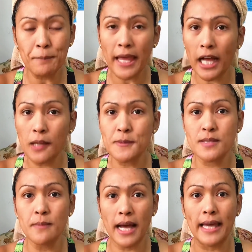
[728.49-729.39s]
helps
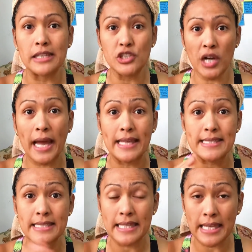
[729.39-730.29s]
my dry
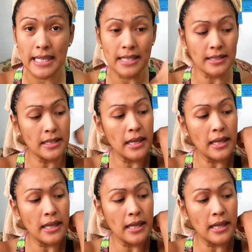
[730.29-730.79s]
skin